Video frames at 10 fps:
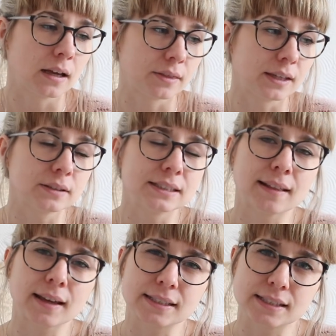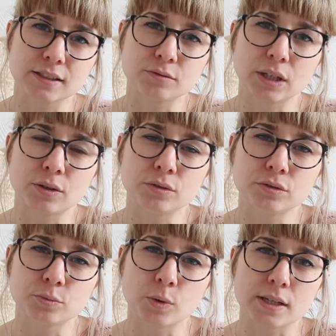The only thing I didn't
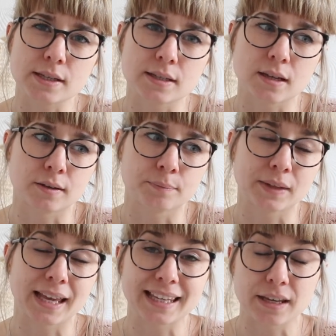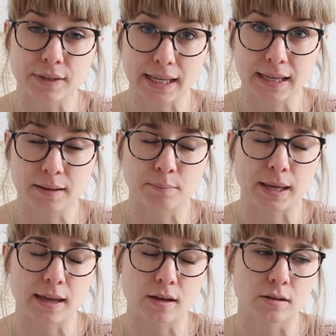record was Reykjavik
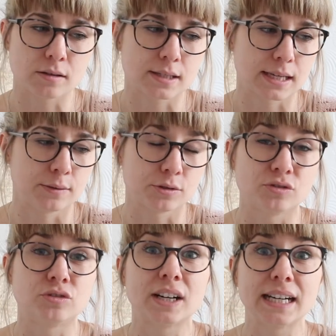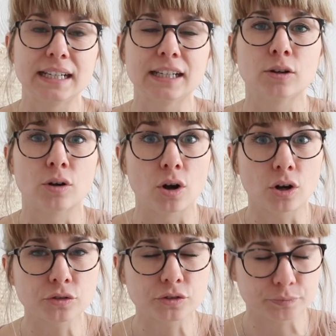because it was raining a
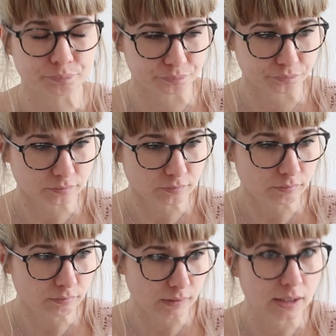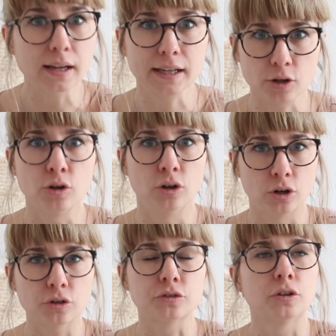lot, like a
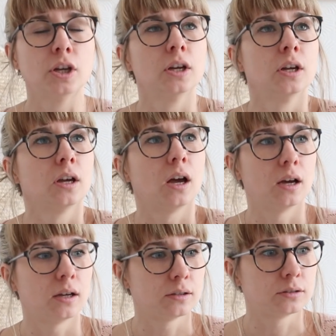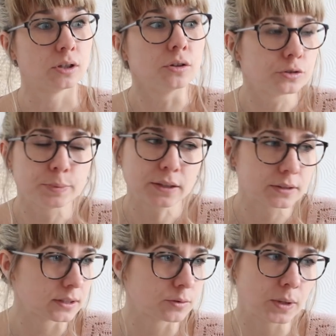lot. So to be
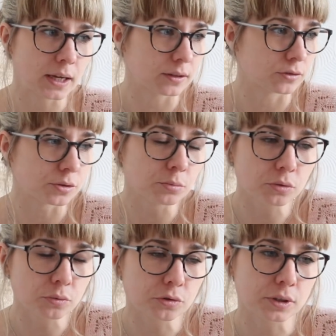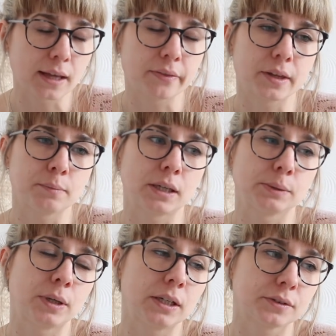honest, we had a small walk and then my
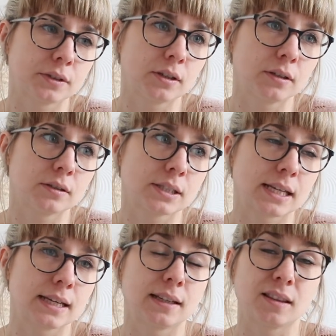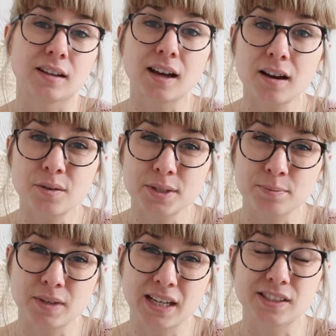partner stayed in the car with
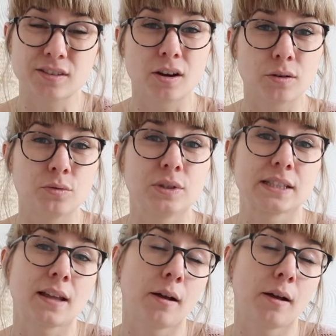my little girl who was